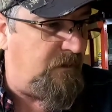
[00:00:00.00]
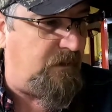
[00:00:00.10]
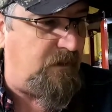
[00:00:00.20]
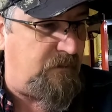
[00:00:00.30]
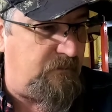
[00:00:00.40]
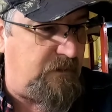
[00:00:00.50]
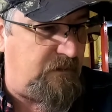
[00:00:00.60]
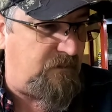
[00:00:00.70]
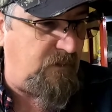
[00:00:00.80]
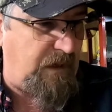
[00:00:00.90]
uh,
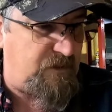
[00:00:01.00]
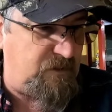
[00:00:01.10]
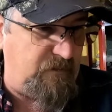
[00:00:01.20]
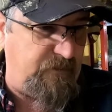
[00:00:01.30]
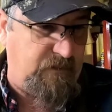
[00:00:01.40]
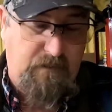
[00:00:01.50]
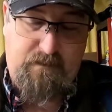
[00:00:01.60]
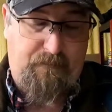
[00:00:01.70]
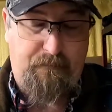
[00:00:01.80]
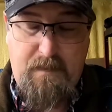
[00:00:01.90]
then I should have at
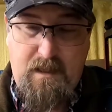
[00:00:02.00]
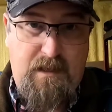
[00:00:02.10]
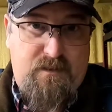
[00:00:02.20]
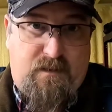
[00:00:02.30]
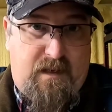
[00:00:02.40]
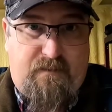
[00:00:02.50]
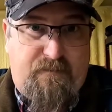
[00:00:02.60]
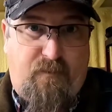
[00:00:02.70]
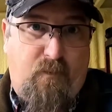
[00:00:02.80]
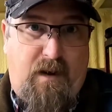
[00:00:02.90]
the min, I should have had
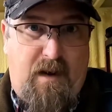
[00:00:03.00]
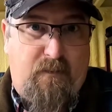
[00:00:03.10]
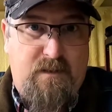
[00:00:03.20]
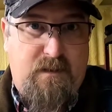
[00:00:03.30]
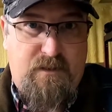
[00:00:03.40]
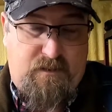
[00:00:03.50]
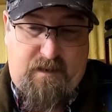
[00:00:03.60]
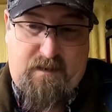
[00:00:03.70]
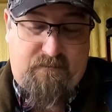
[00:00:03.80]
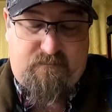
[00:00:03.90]
four hours. I should
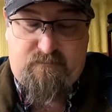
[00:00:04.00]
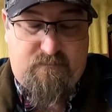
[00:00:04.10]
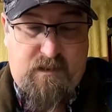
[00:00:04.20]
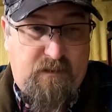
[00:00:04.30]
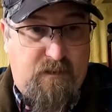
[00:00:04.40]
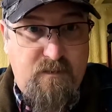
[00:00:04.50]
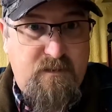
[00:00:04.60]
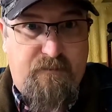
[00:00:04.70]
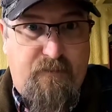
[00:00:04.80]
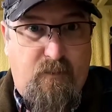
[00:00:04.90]
have had close
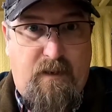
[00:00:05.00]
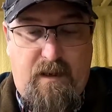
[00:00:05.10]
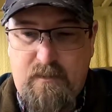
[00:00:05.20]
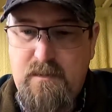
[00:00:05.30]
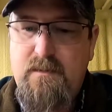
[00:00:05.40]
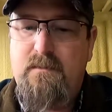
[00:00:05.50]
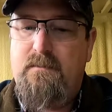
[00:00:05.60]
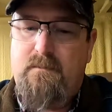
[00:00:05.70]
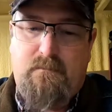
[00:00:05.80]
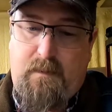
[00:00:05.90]
to four hours.
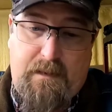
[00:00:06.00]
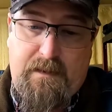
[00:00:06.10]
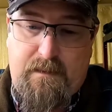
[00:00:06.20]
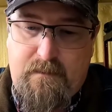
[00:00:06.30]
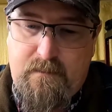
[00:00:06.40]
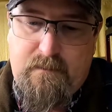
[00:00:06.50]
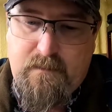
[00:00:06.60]
I didn't.